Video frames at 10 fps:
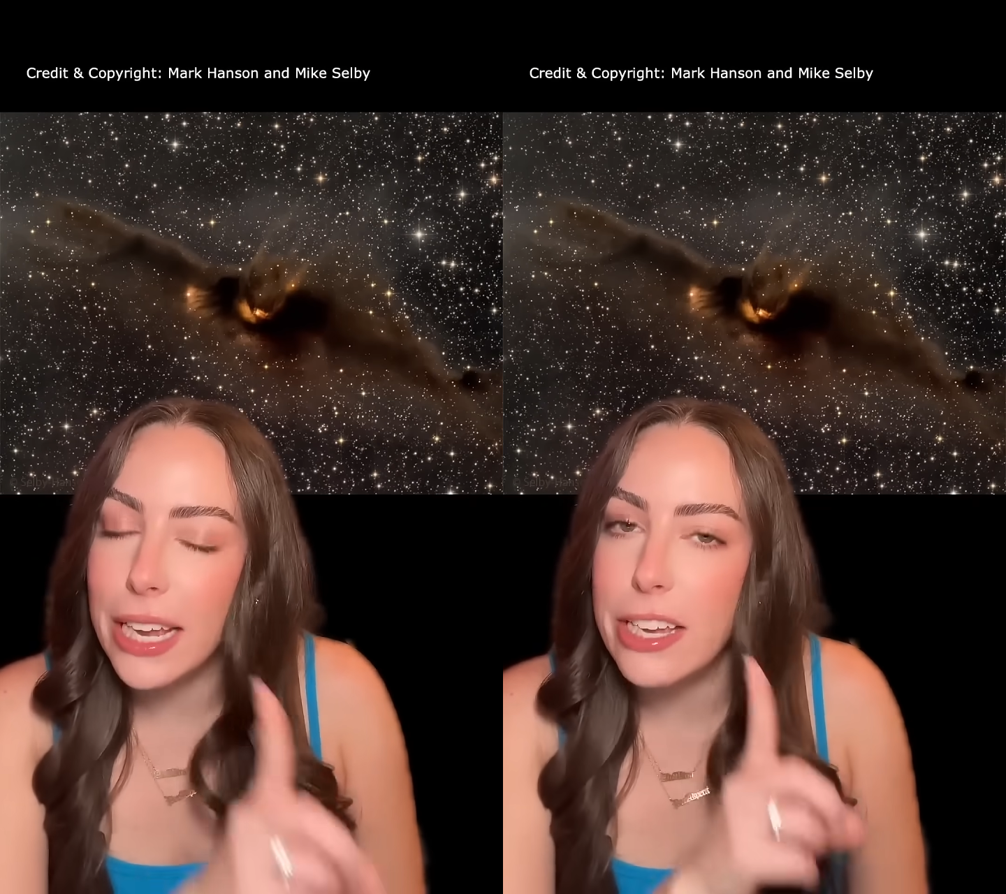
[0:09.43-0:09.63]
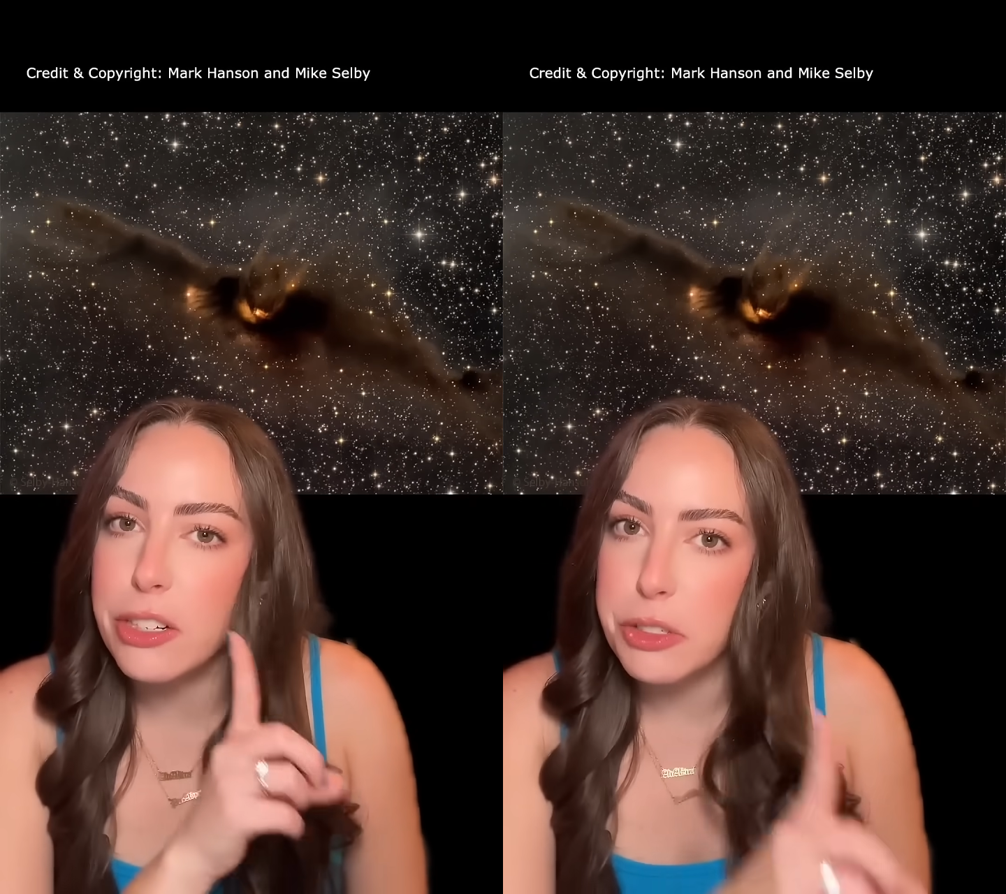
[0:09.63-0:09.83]

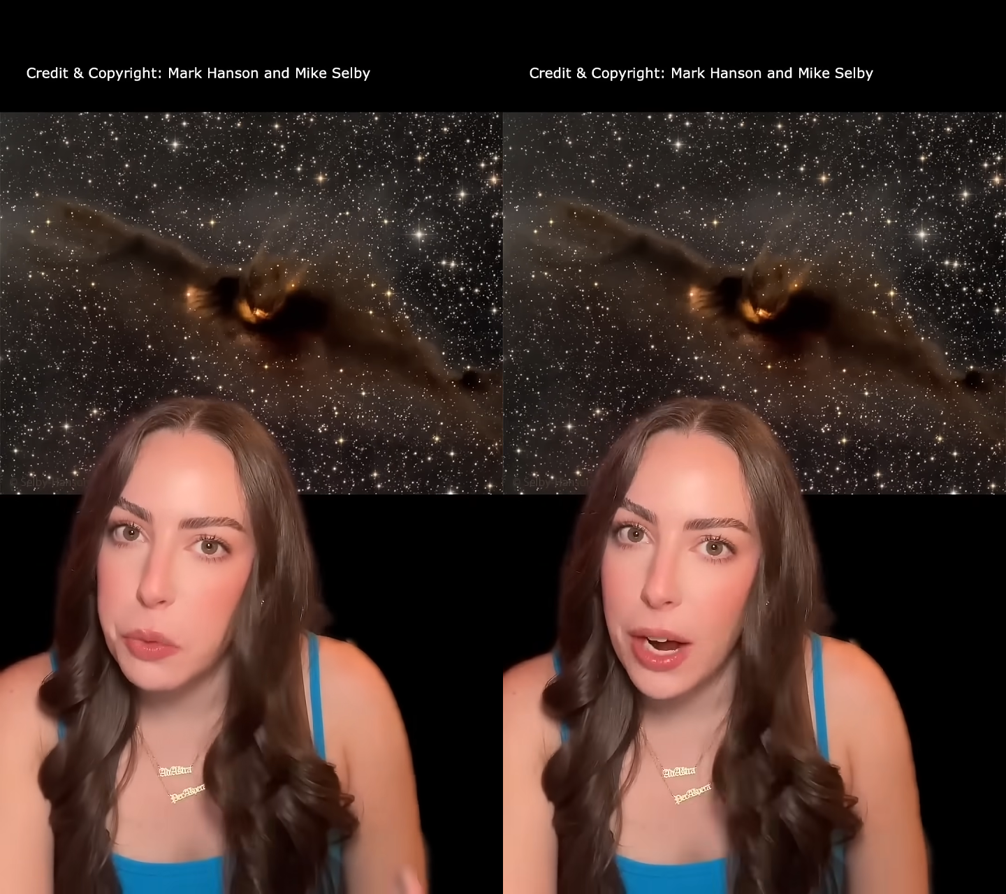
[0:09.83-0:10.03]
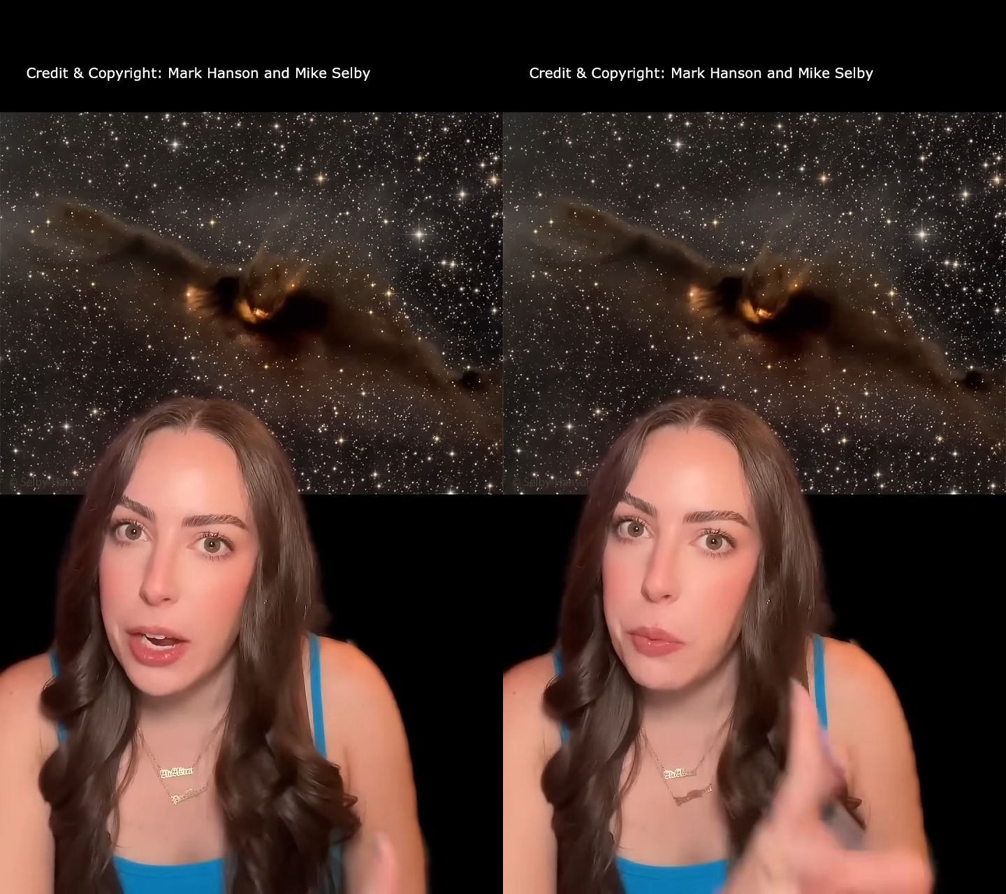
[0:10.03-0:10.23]
light years
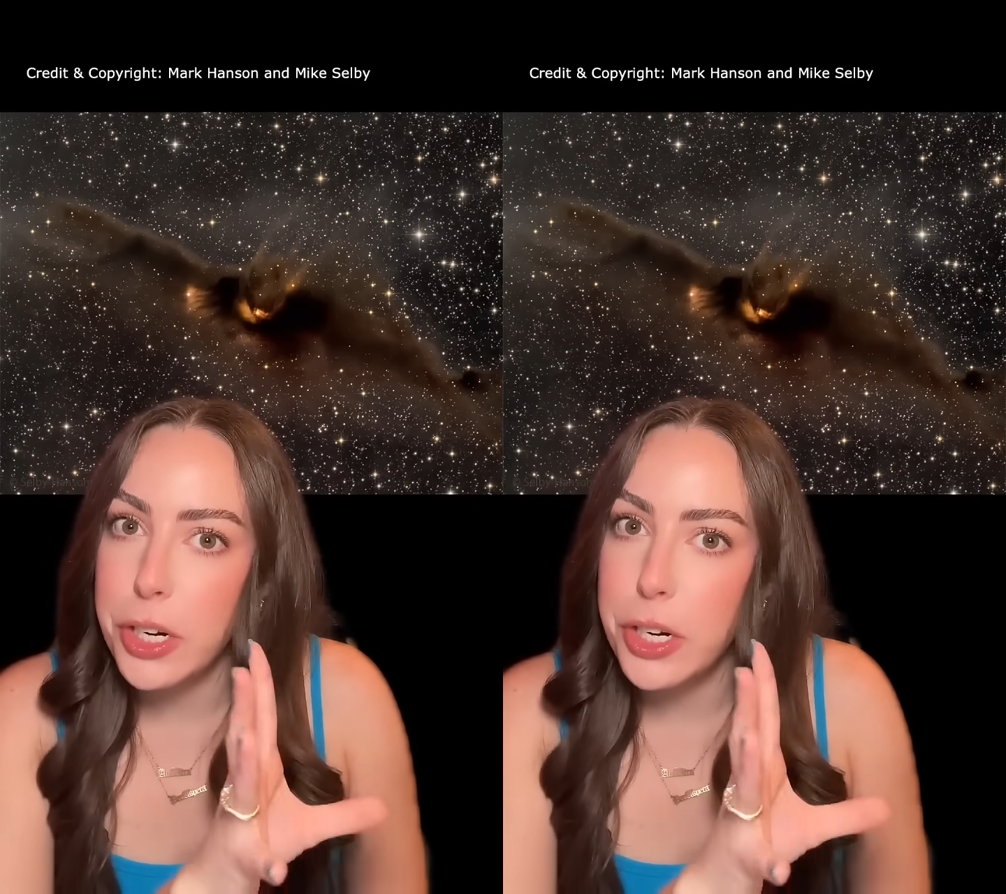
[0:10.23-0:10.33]
away,